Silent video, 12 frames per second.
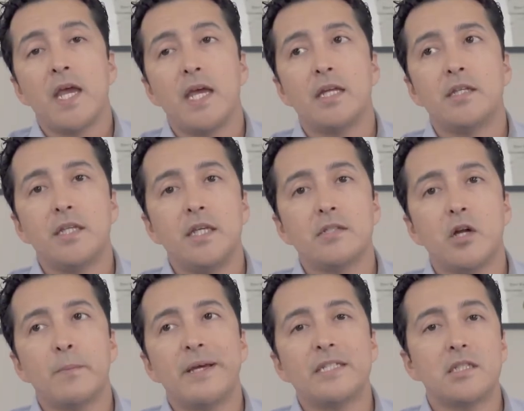And these
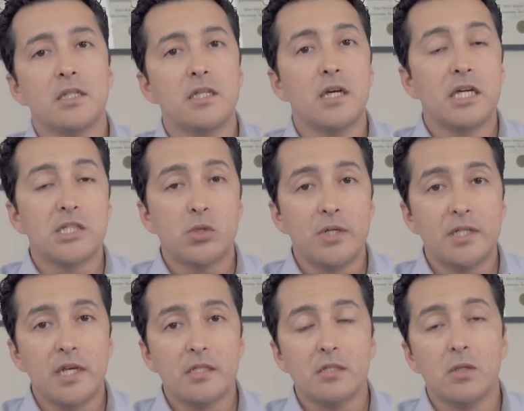are basically
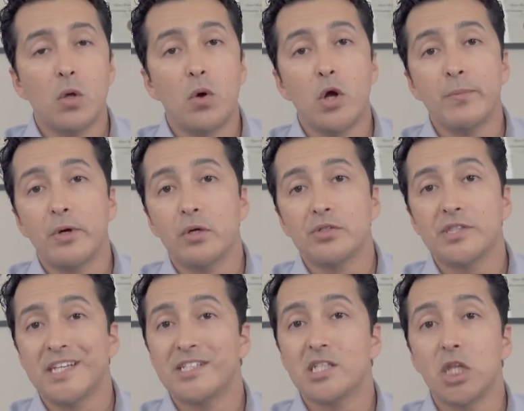gastrointestinal hormones
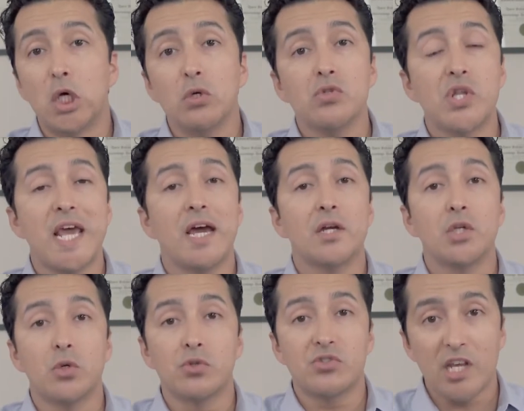that slows down
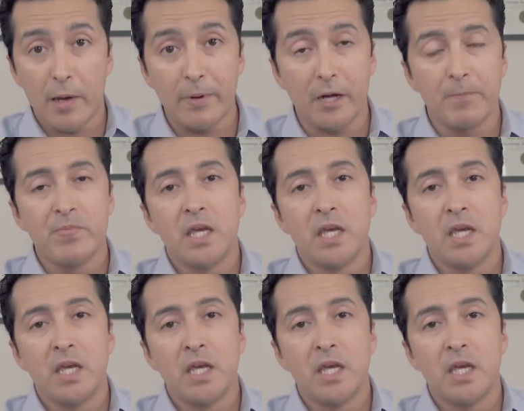your stomach.